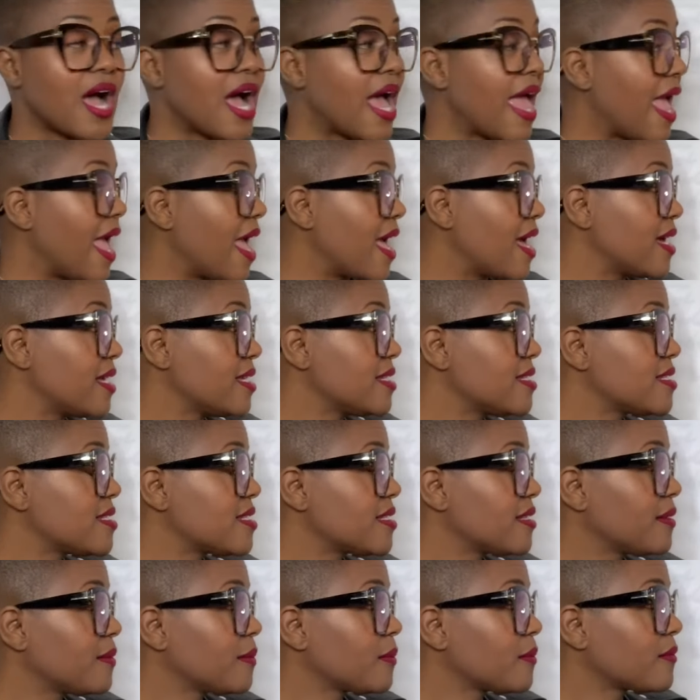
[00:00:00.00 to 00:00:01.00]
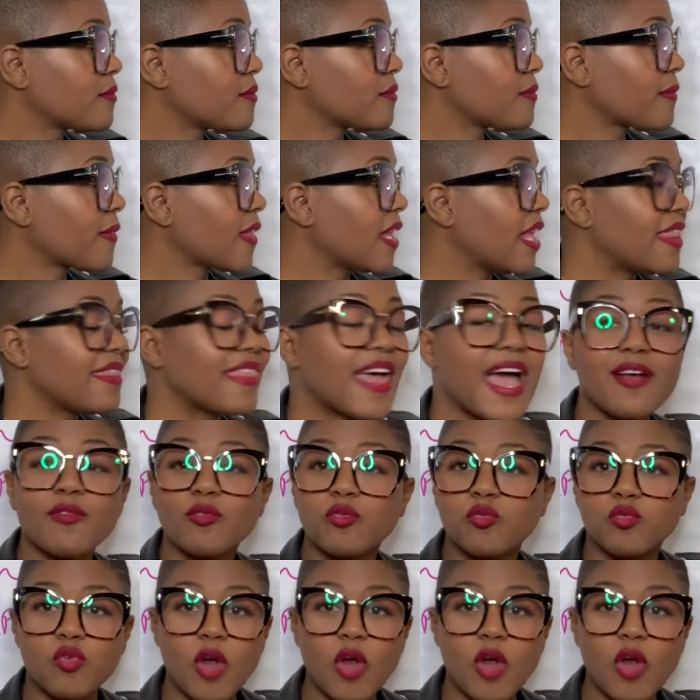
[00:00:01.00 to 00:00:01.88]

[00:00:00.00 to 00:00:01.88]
And that